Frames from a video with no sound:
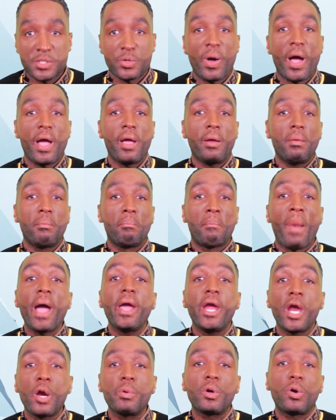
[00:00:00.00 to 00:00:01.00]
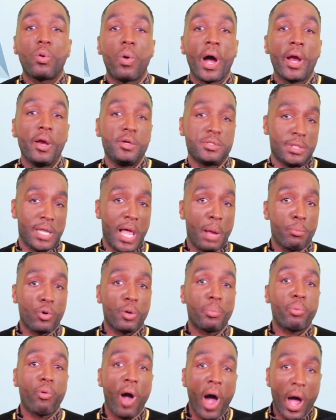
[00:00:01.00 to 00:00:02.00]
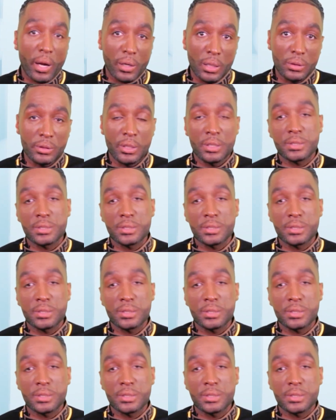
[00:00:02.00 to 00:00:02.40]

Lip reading: So my hair requires a lot more product